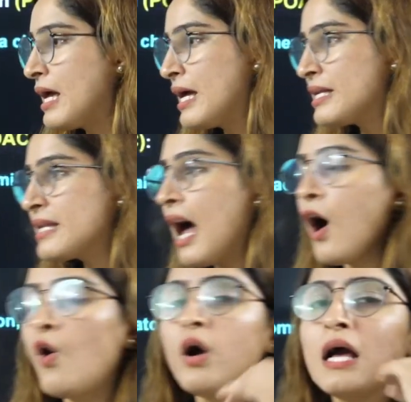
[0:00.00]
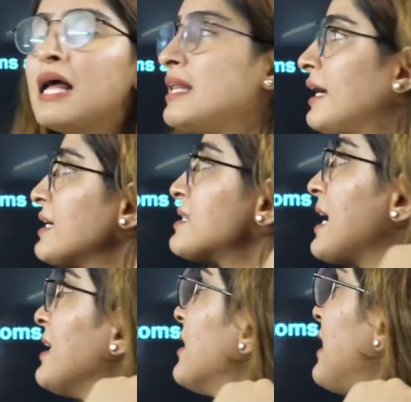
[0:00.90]
Now, let us see
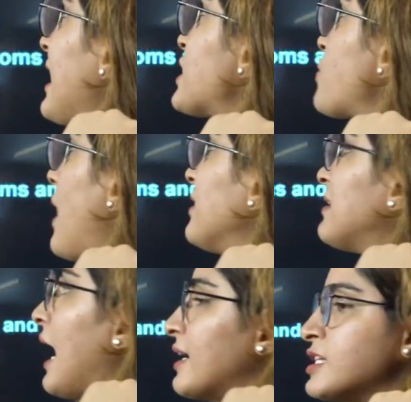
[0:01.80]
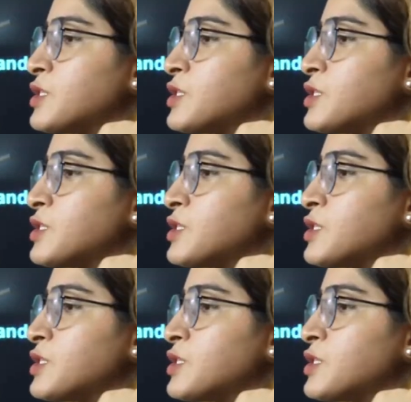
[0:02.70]
the next one, that is